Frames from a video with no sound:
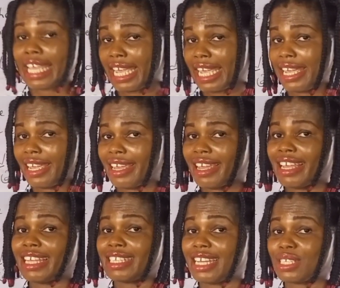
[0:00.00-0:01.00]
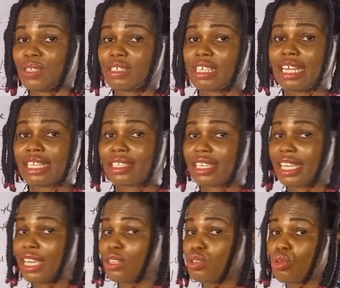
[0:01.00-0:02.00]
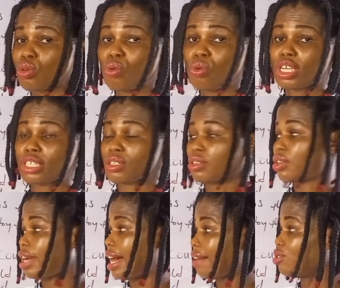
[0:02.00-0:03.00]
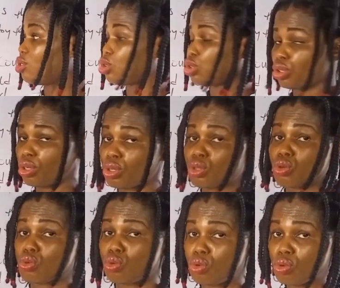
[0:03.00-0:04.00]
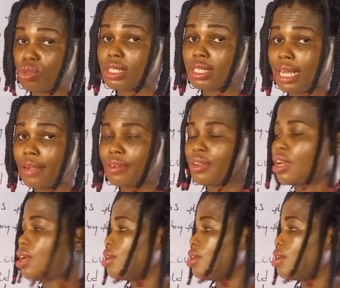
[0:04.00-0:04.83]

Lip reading: k. It ends with the letter k, so it's gonna have the short o sound.